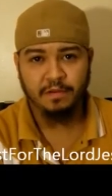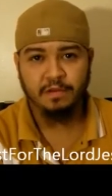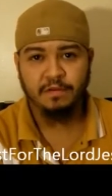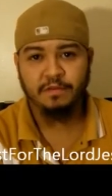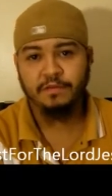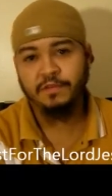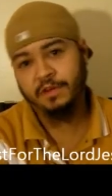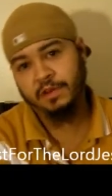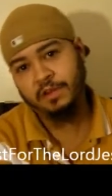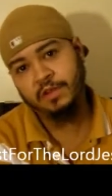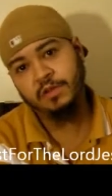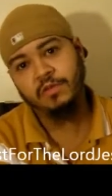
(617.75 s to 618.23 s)

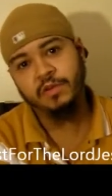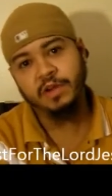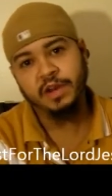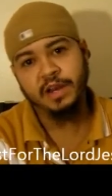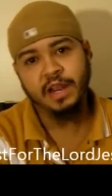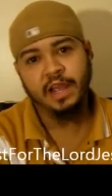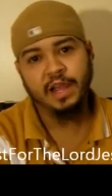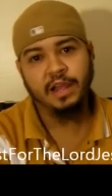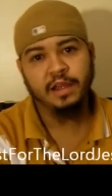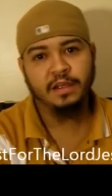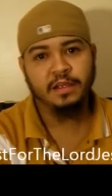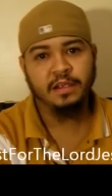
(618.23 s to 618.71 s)
for doing
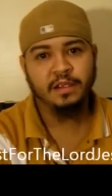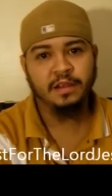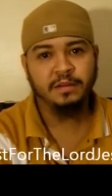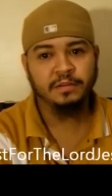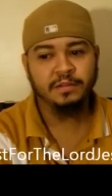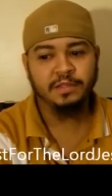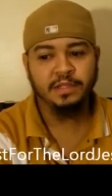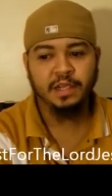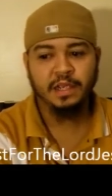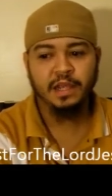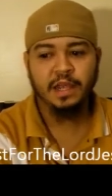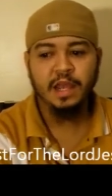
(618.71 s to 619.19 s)
that. You know what I'm
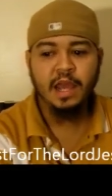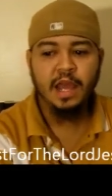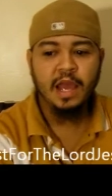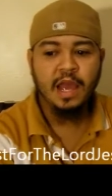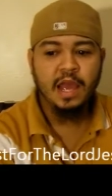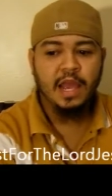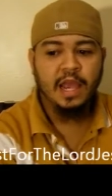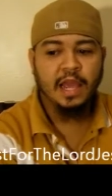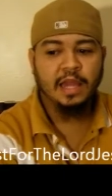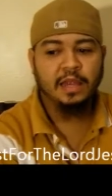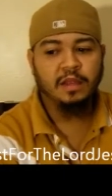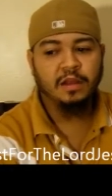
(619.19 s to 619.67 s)
saying?
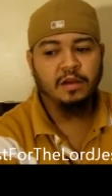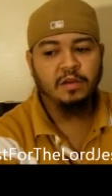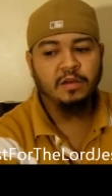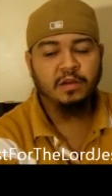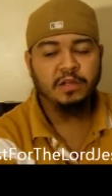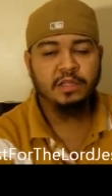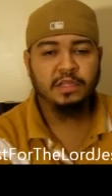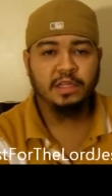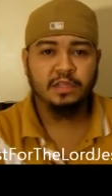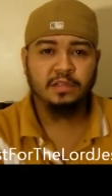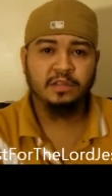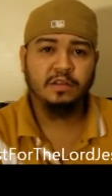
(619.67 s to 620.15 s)
And the Lord
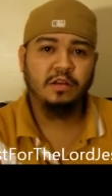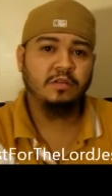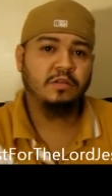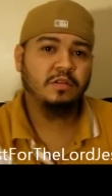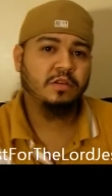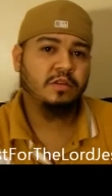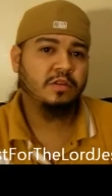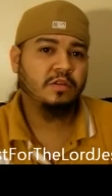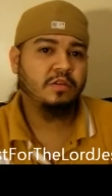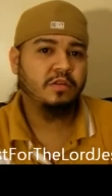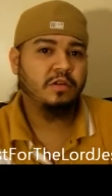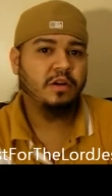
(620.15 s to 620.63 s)
says, "Don't
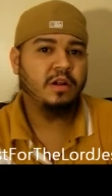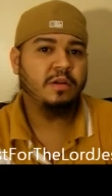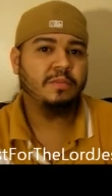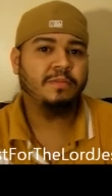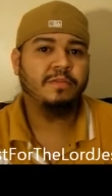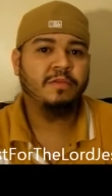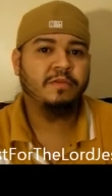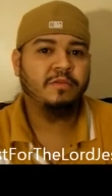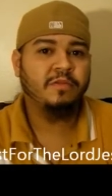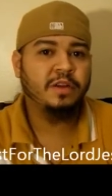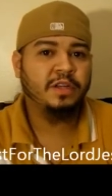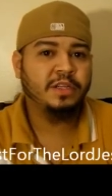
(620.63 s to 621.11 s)
store up
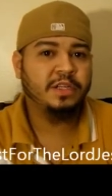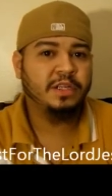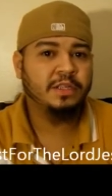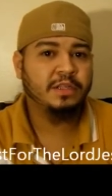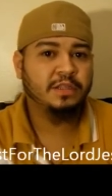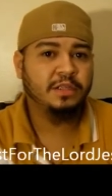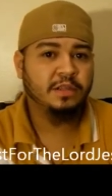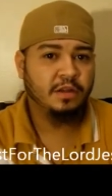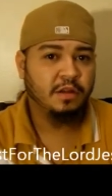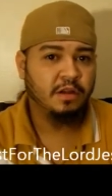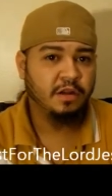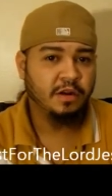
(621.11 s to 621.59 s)

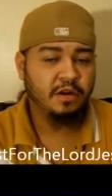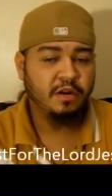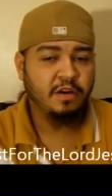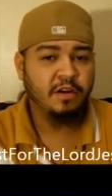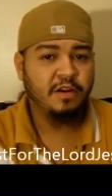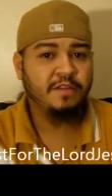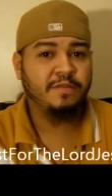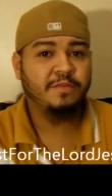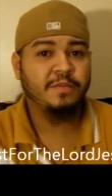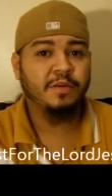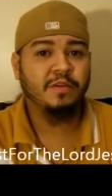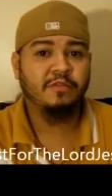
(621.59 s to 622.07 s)
riches on
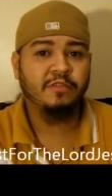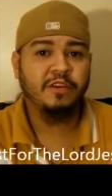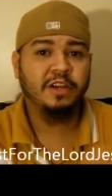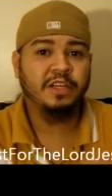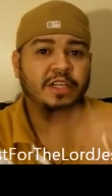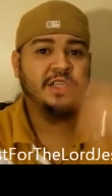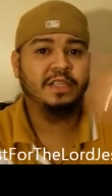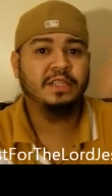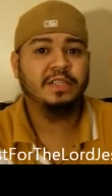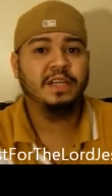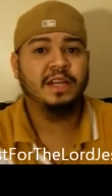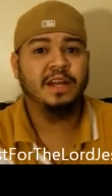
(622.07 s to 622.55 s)
earth, but
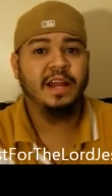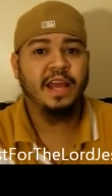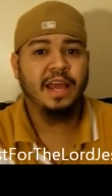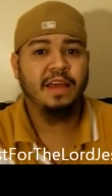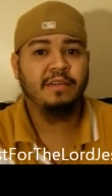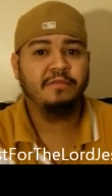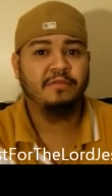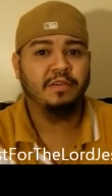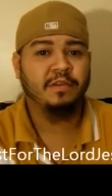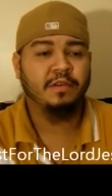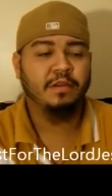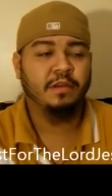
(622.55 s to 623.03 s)
riches in
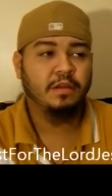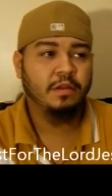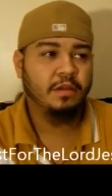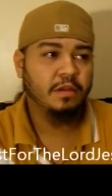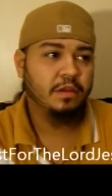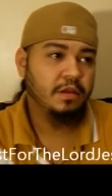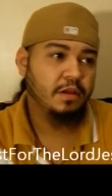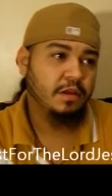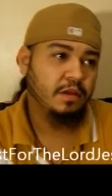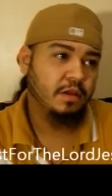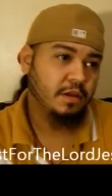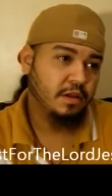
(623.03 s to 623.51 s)
heaven."
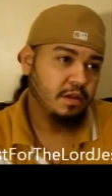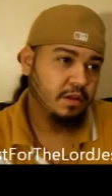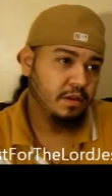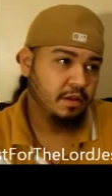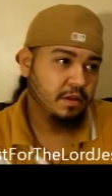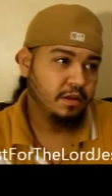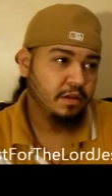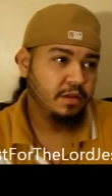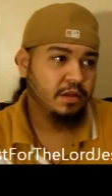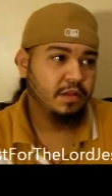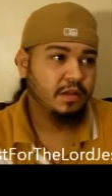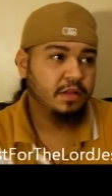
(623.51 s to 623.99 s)

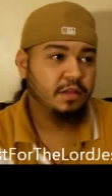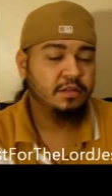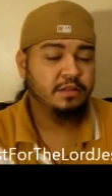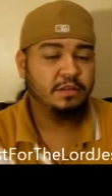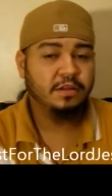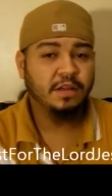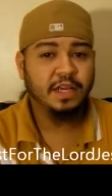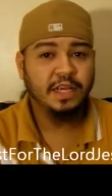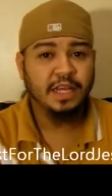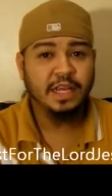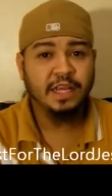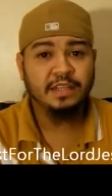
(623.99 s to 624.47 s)

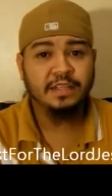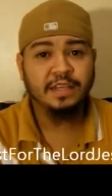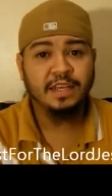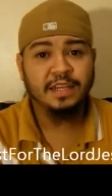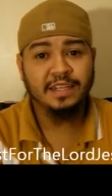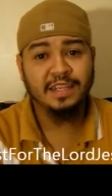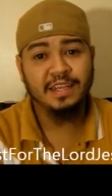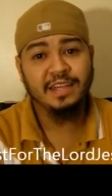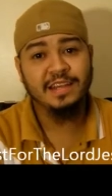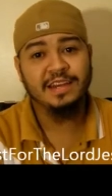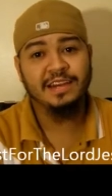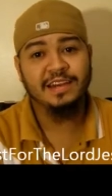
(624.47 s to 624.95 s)
So I guess I
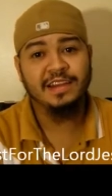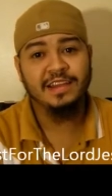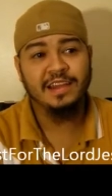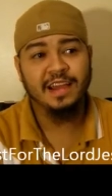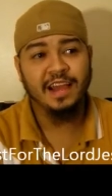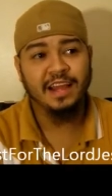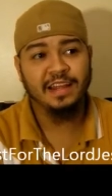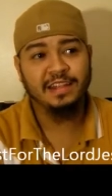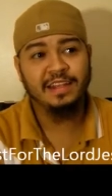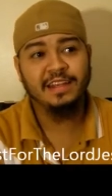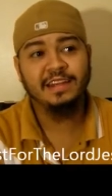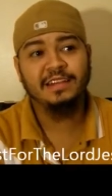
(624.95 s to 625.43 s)
did
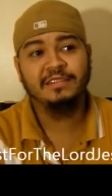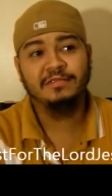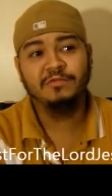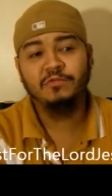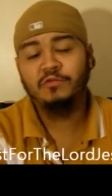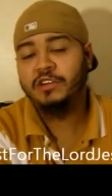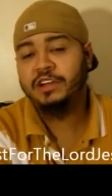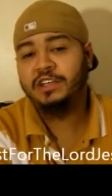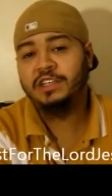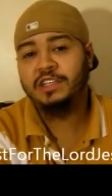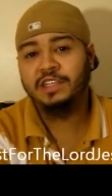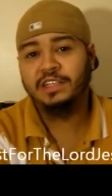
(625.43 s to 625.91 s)

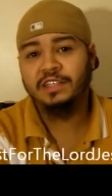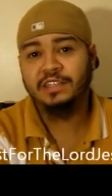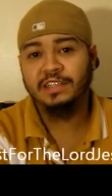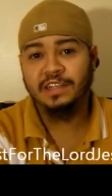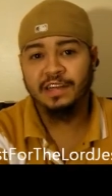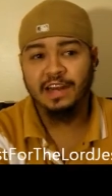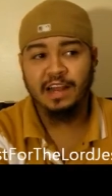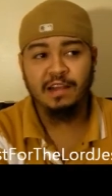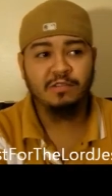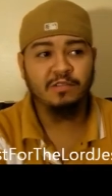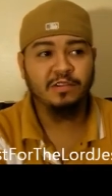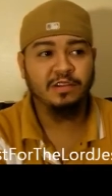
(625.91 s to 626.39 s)
riches,
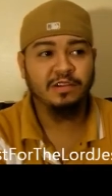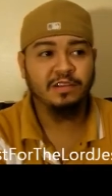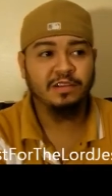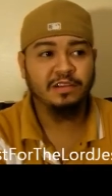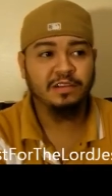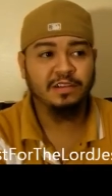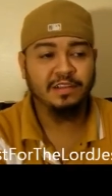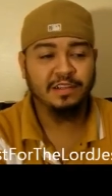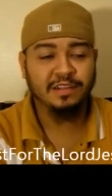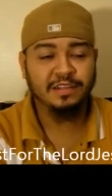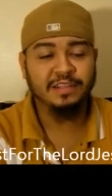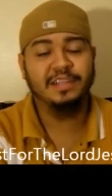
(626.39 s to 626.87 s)
and I will
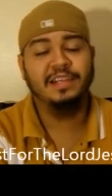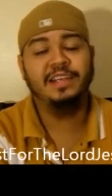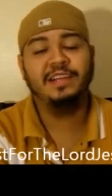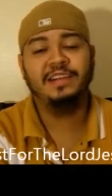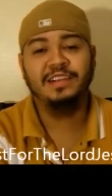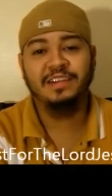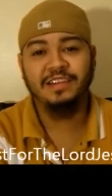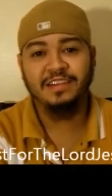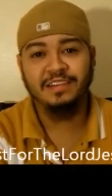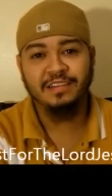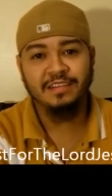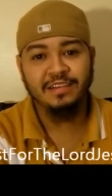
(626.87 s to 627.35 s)

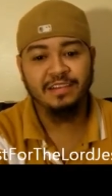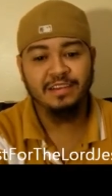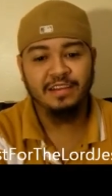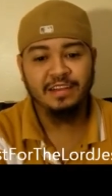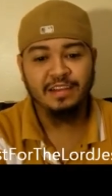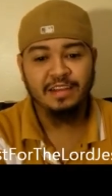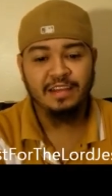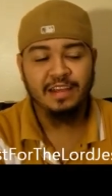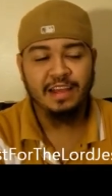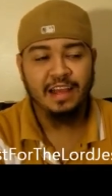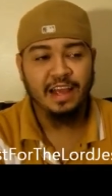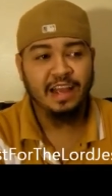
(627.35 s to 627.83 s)
continue.
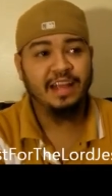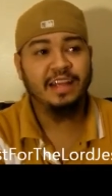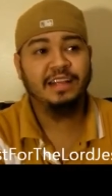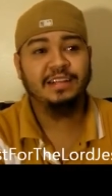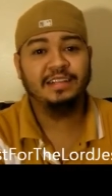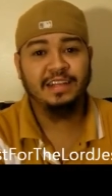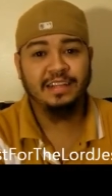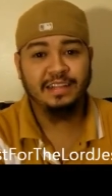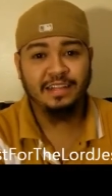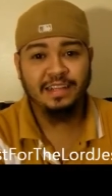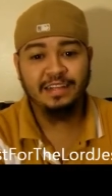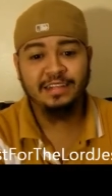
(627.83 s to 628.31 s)
I
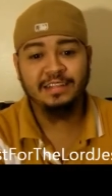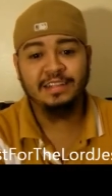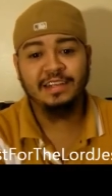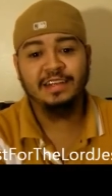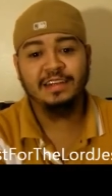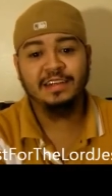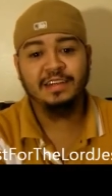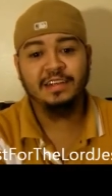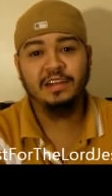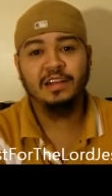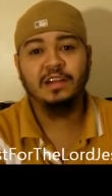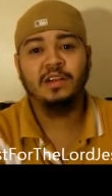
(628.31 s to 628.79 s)
guess I did
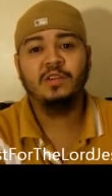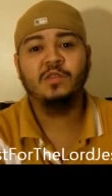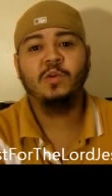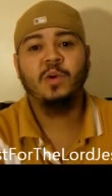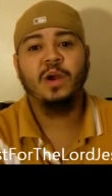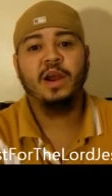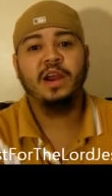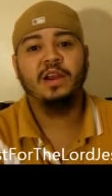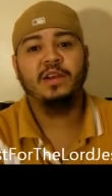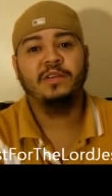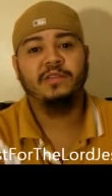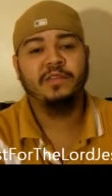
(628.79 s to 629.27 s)
something to
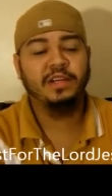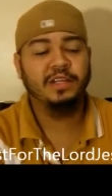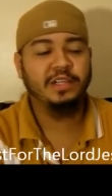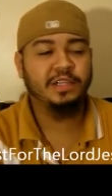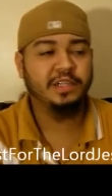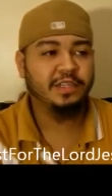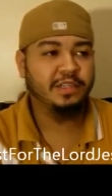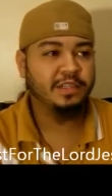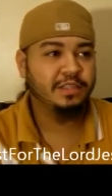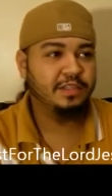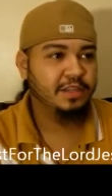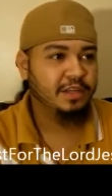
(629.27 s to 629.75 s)
acquire
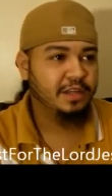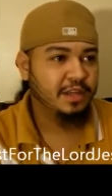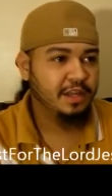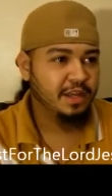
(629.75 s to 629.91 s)
riches,